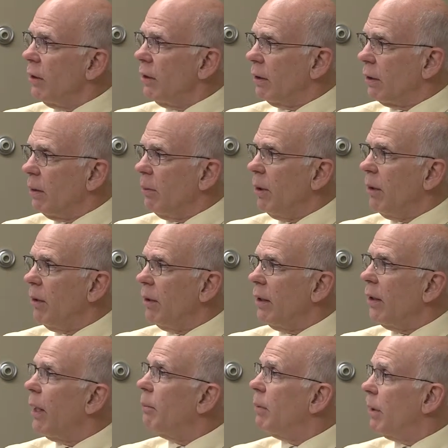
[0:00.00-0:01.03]
in the
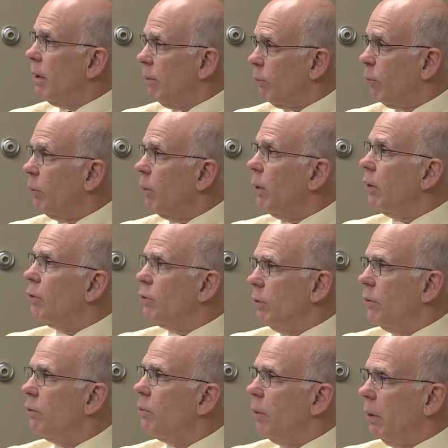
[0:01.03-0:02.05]
community, that becomes a real
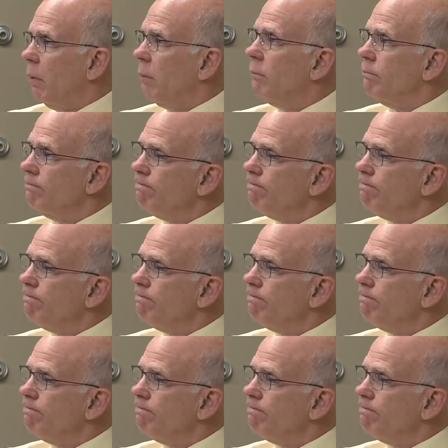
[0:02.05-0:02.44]
issue as well.